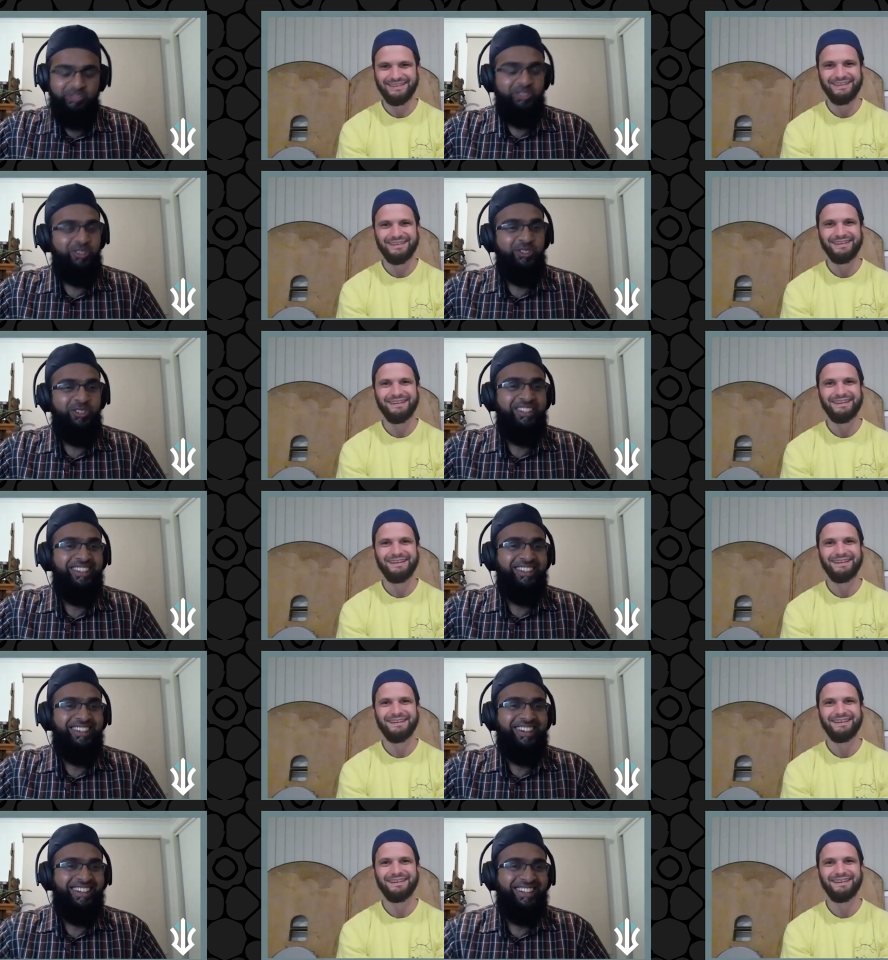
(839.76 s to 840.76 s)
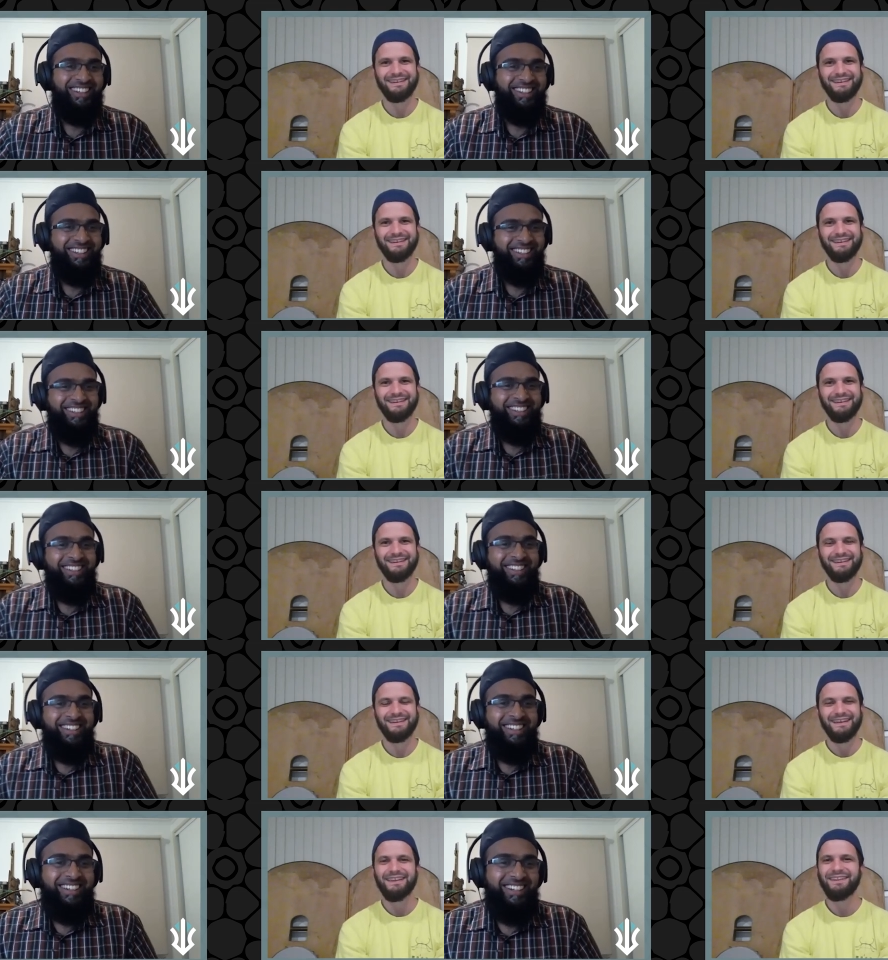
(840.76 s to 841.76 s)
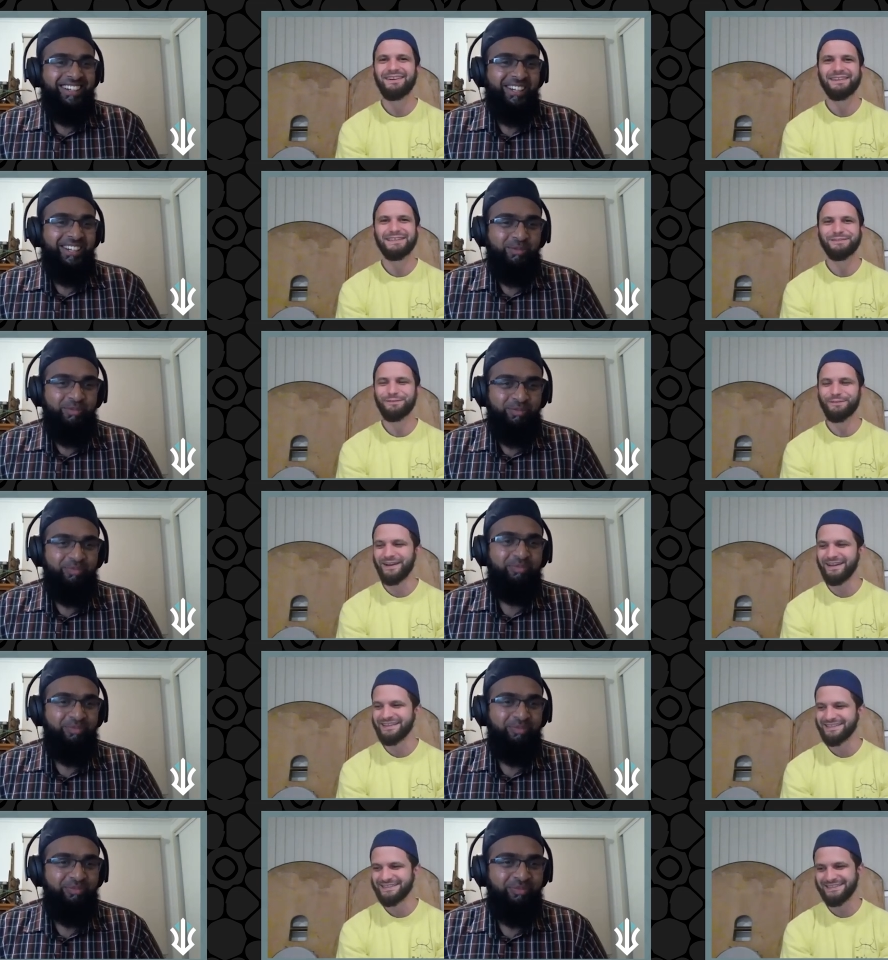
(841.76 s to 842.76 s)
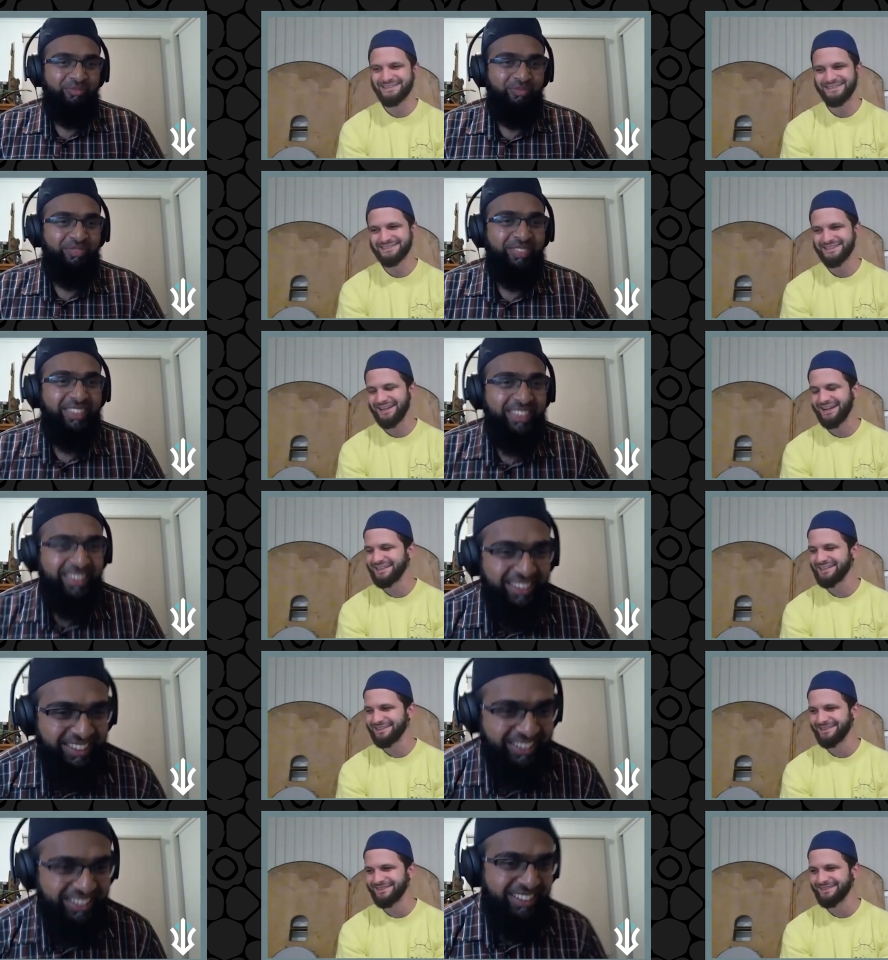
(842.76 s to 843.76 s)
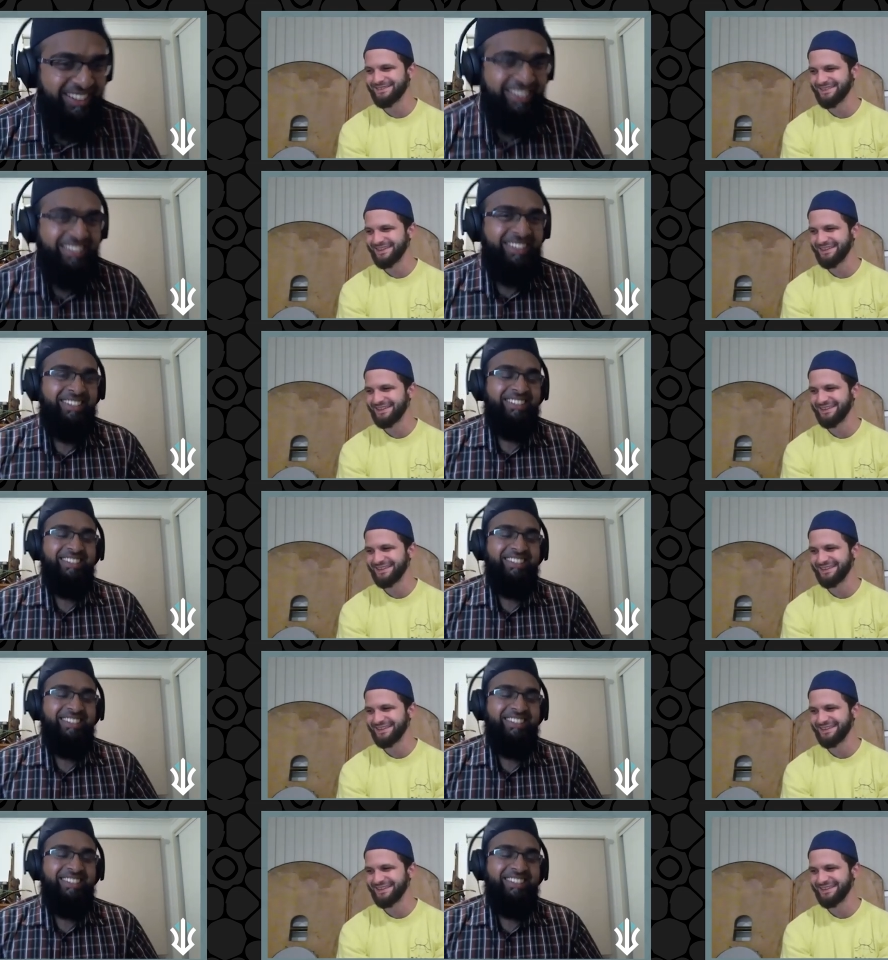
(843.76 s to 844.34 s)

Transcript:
Speaker 1: of a low key guy. Um, he's fun. He's a honey, though. Yeah,